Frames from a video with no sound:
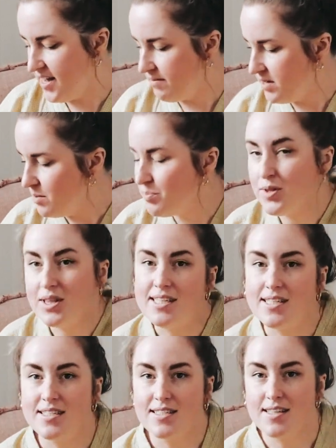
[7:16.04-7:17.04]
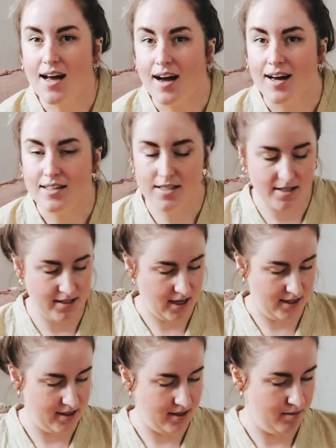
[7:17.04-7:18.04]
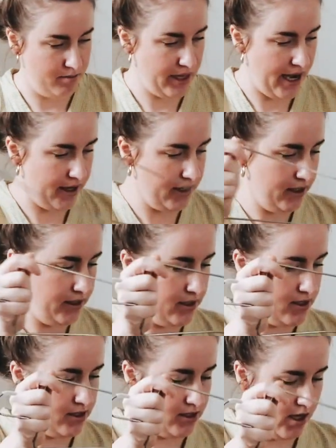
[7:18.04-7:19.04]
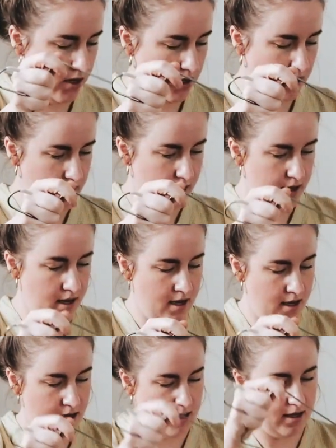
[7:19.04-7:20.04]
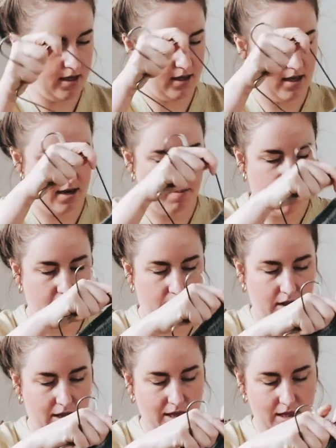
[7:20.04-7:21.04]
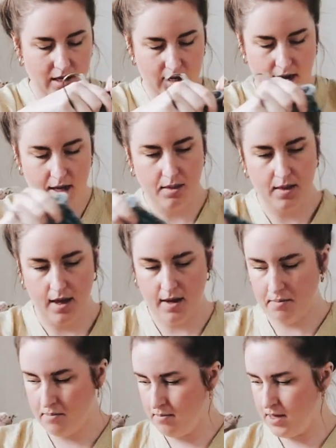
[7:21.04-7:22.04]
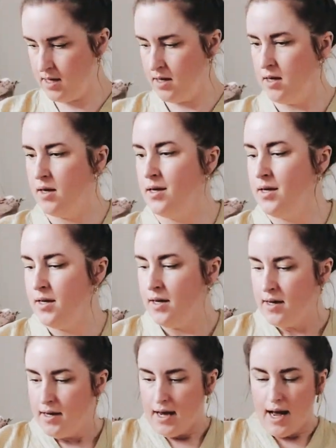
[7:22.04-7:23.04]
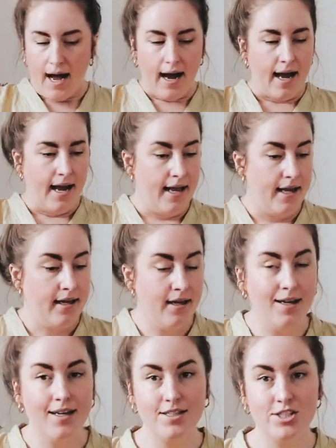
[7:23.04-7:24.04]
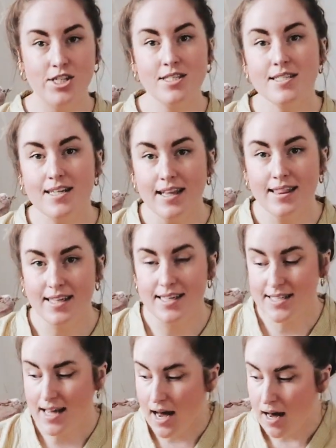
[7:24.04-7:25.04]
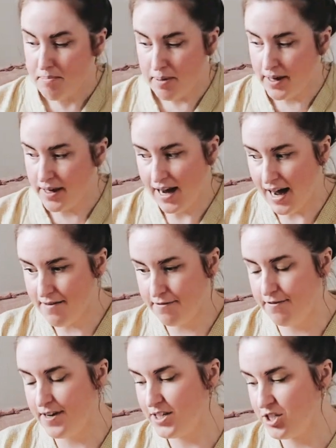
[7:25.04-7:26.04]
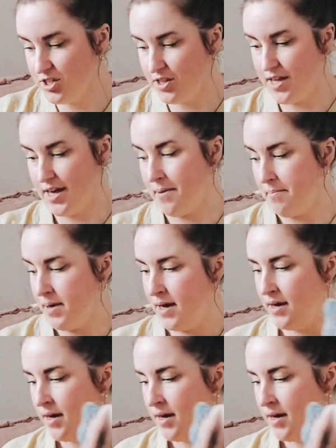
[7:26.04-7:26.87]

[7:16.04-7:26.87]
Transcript: I'm gonna put these socks on some blockers so you can get a better look at them. I just knit these up. I finished them